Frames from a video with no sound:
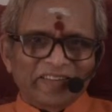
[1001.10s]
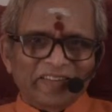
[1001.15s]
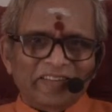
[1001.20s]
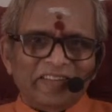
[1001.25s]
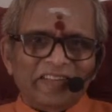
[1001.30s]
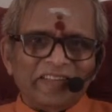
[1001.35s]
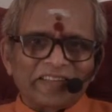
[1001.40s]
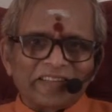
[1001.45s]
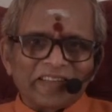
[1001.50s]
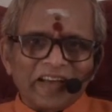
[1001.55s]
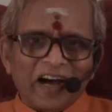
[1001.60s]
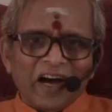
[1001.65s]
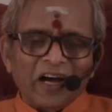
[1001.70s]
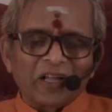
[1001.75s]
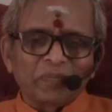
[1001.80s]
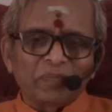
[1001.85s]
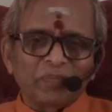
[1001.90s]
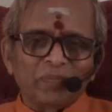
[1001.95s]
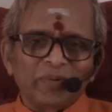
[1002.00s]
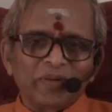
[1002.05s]
This
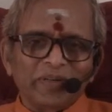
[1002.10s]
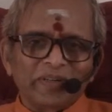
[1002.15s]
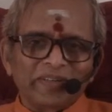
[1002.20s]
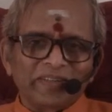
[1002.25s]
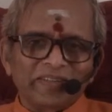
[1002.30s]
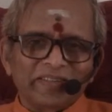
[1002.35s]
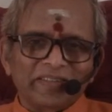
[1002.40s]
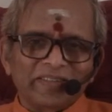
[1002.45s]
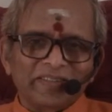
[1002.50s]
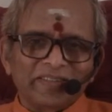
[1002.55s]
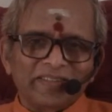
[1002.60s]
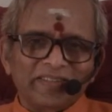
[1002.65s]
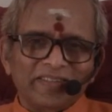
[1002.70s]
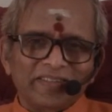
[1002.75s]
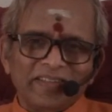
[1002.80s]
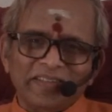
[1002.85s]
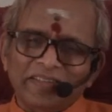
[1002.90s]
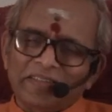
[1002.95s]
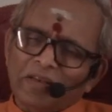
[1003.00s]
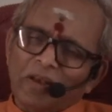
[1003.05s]
Atma
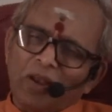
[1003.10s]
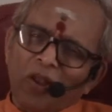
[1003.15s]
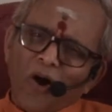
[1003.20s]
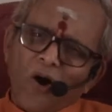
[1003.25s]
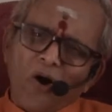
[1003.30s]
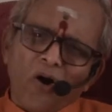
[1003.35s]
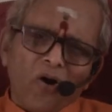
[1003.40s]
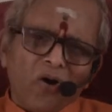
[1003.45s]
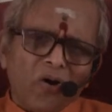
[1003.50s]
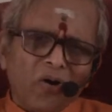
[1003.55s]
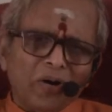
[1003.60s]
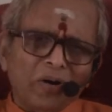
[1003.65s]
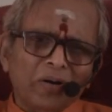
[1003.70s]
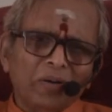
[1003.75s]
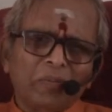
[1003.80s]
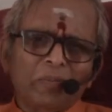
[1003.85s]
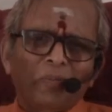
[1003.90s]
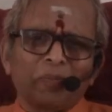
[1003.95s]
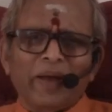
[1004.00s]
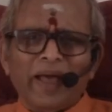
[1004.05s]
is
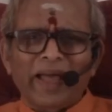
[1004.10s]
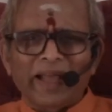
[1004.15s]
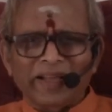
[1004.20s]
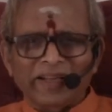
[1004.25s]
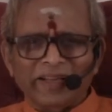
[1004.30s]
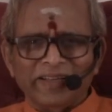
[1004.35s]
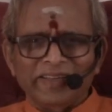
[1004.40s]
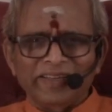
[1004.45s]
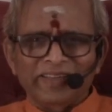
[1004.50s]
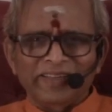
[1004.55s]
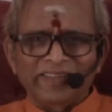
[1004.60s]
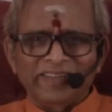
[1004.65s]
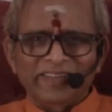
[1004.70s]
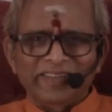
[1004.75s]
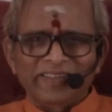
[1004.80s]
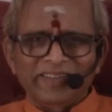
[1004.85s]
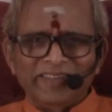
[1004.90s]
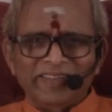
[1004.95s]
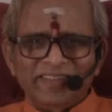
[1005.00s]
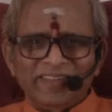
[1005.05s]
long back
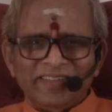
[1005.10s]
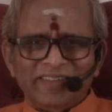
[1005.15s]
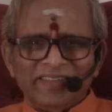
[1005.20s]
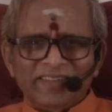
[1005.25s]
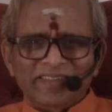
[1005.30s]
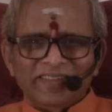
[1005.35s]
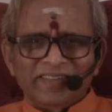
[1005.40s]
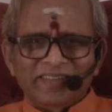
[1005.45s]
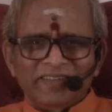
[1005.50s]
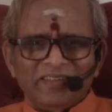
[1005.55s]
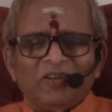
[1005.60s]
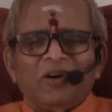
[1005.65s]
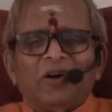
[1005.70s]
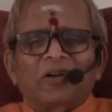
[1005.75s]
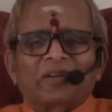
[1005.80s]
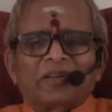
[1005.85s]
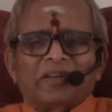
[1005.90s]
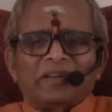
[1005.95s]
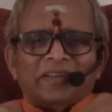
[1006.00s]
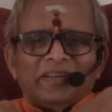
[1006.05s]

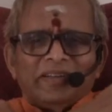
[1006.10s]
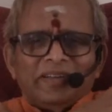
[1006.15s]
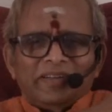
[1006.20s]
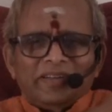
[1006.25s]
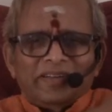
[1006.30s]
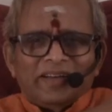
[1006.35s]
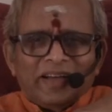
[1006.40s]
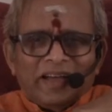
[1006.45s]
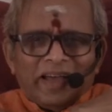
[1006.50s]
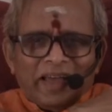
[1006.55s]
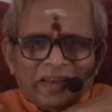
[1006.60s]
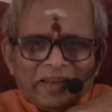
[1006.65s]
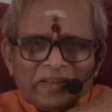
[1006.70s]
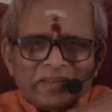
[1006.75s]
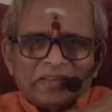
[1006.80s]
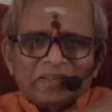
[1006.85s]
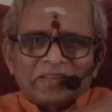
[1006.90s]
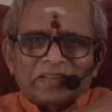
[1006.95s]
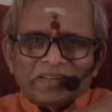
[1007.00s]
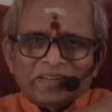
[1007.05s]
got
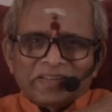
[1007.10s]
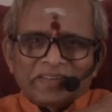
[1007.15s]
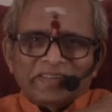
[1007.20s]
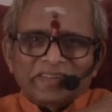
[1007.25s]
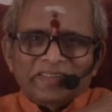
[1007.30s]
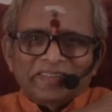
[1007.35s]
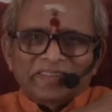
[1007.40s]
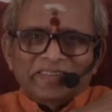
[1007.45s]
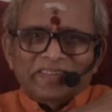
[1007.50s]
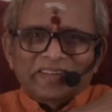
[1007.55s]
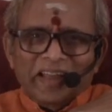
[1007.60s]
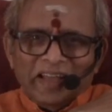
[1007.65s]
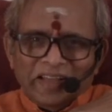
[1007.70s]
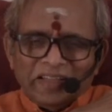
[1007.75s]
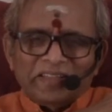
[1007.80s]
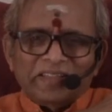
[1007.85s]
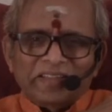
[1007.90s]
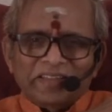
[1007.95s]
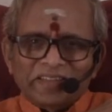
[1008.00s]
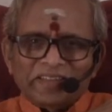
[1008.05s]
arrested like
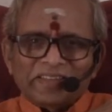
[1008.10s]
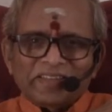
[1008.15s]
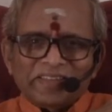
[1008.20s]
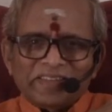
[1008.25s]
this.